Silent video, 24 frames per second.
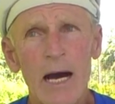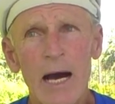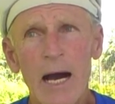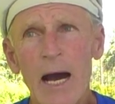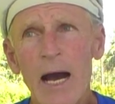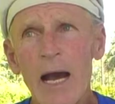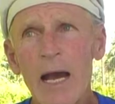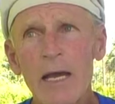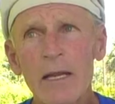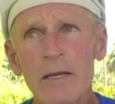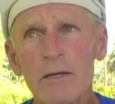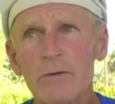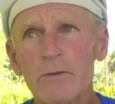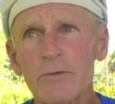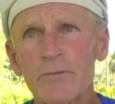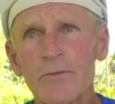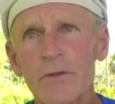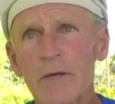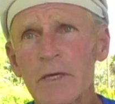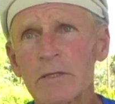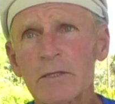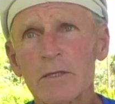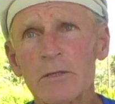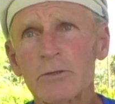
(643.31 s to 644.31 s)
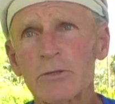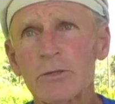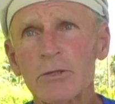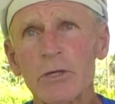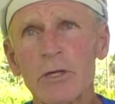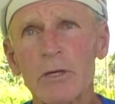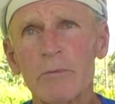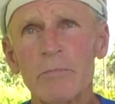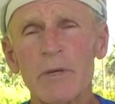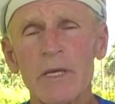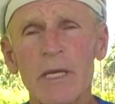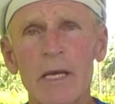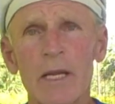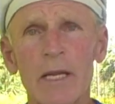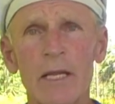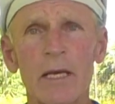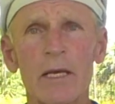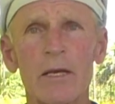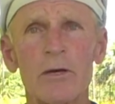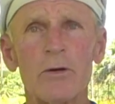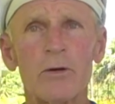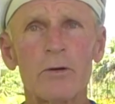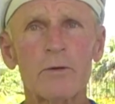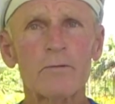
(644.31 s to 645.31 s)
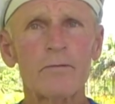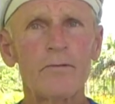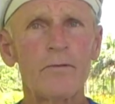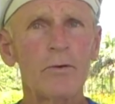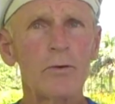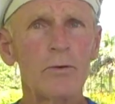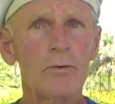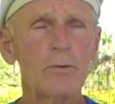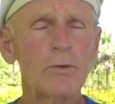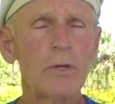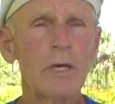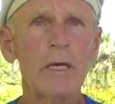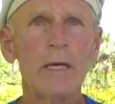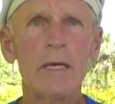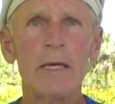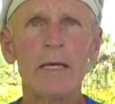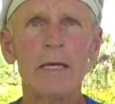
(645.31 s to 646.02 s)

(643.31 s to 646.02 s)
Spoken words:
I don't think there's going to be any cooked food.